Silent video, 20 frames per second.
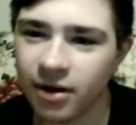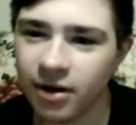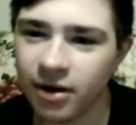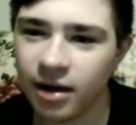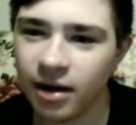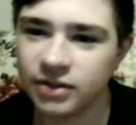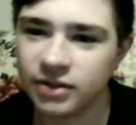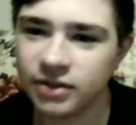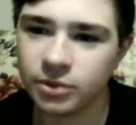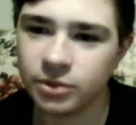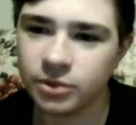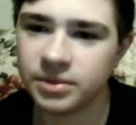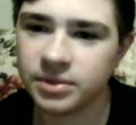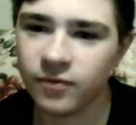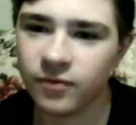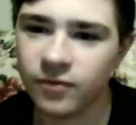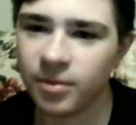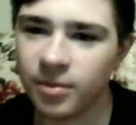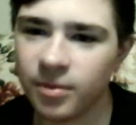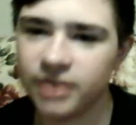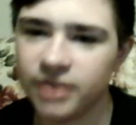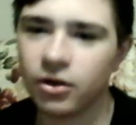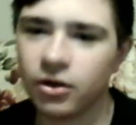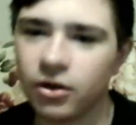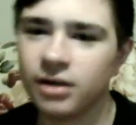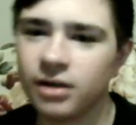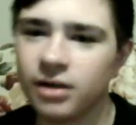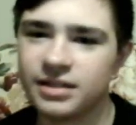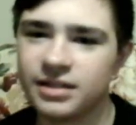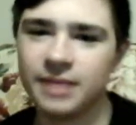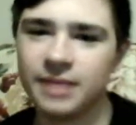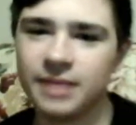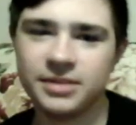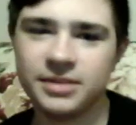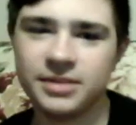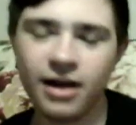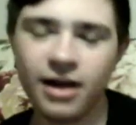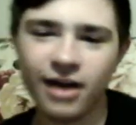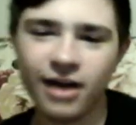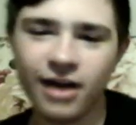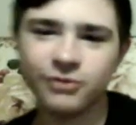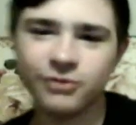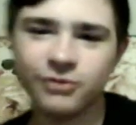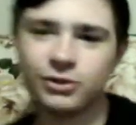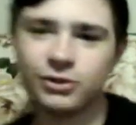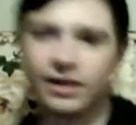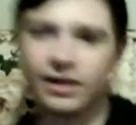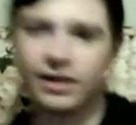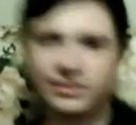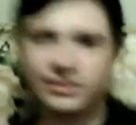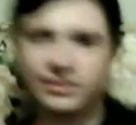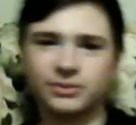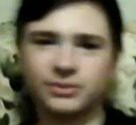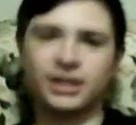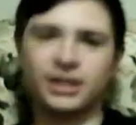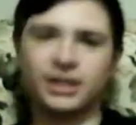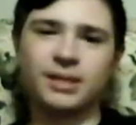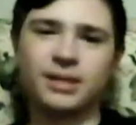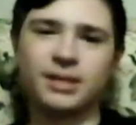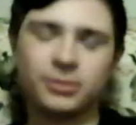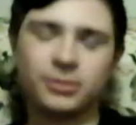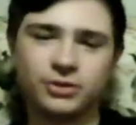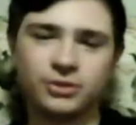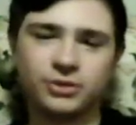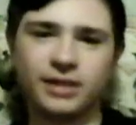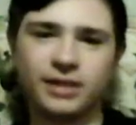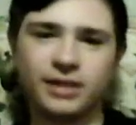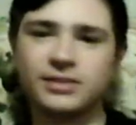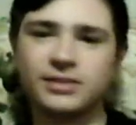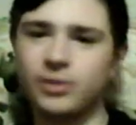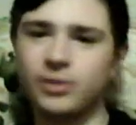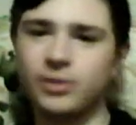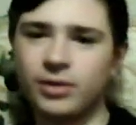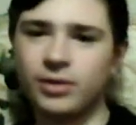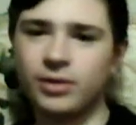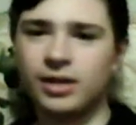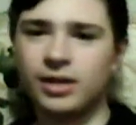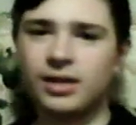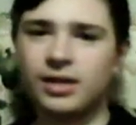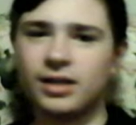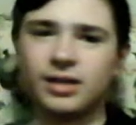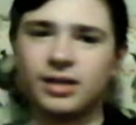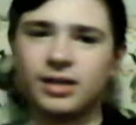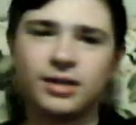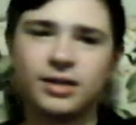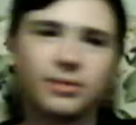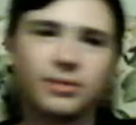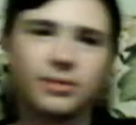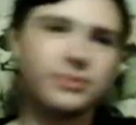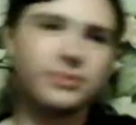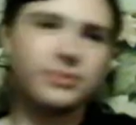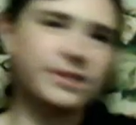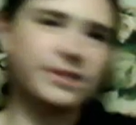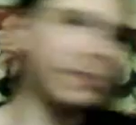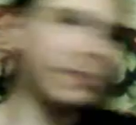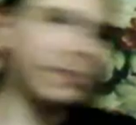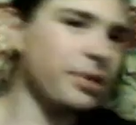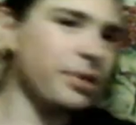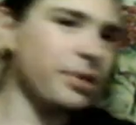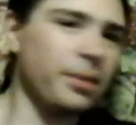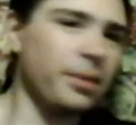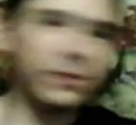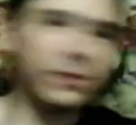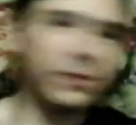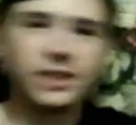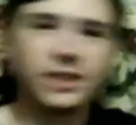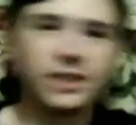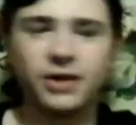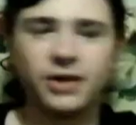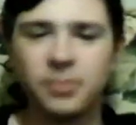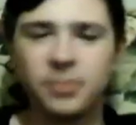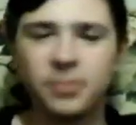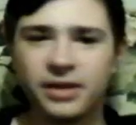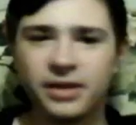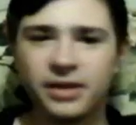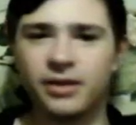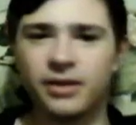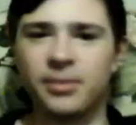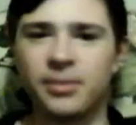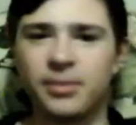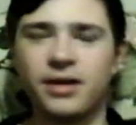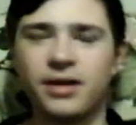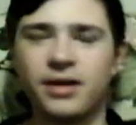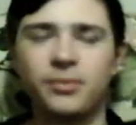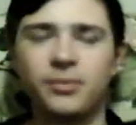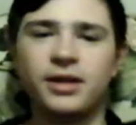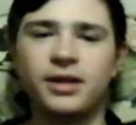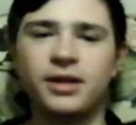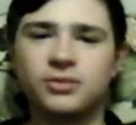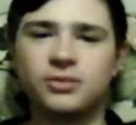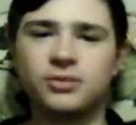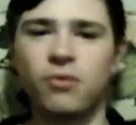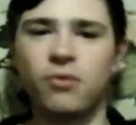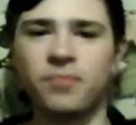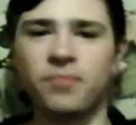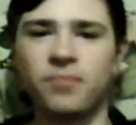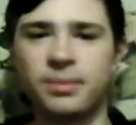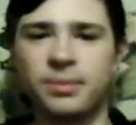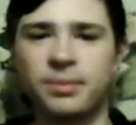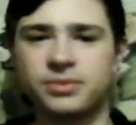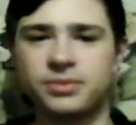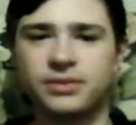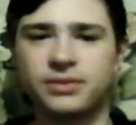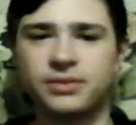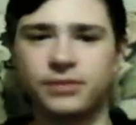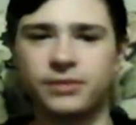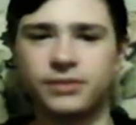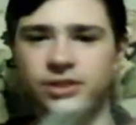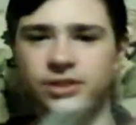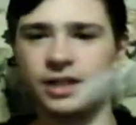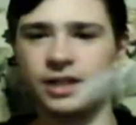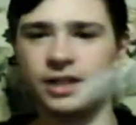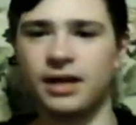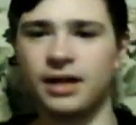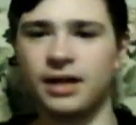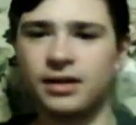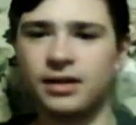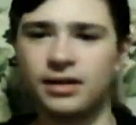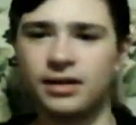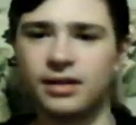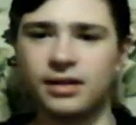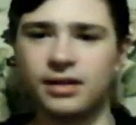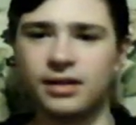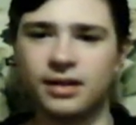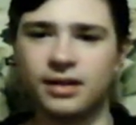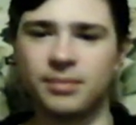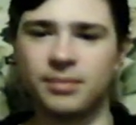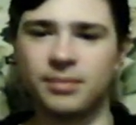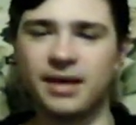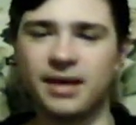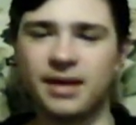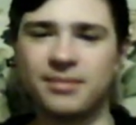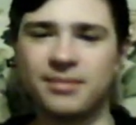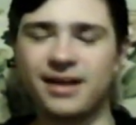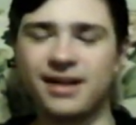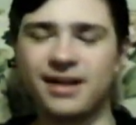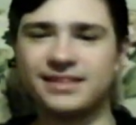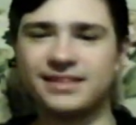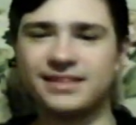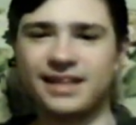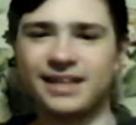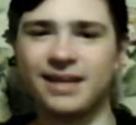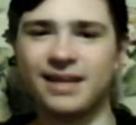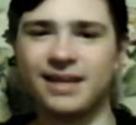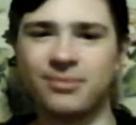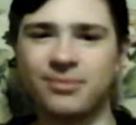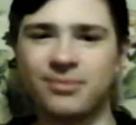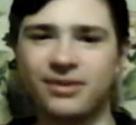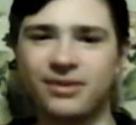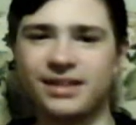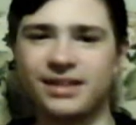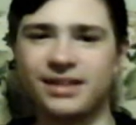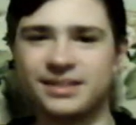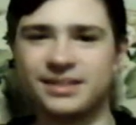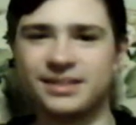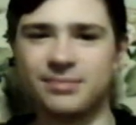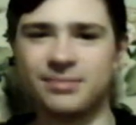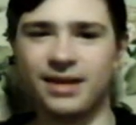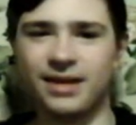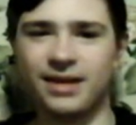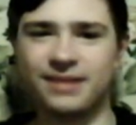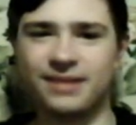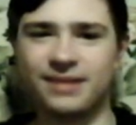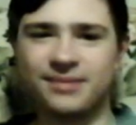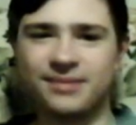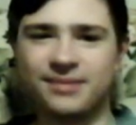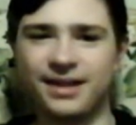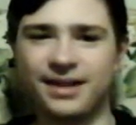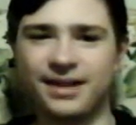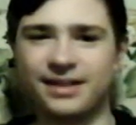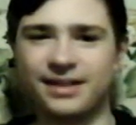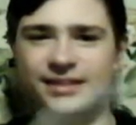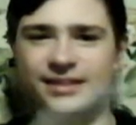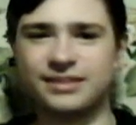I stream some of my dog's games. Yeah, I'll try to, Jacob. I'll try to. We'll see, but I appreciate you being here, man. We got 12 people still in the chat. Mad Max, yeah, Bondi, it's Mad Max.